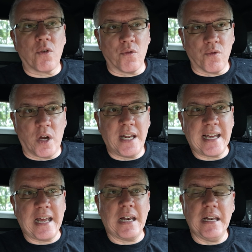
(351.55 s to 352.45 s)
running
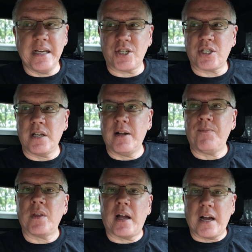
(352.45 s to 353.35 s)
a list,
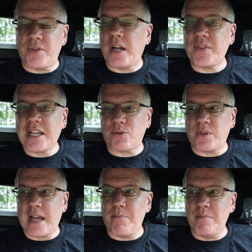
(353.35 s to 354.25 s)
I thought that's
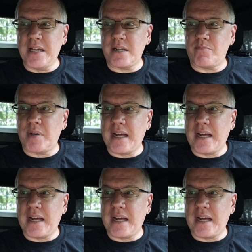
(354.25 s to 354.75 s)
what that meant.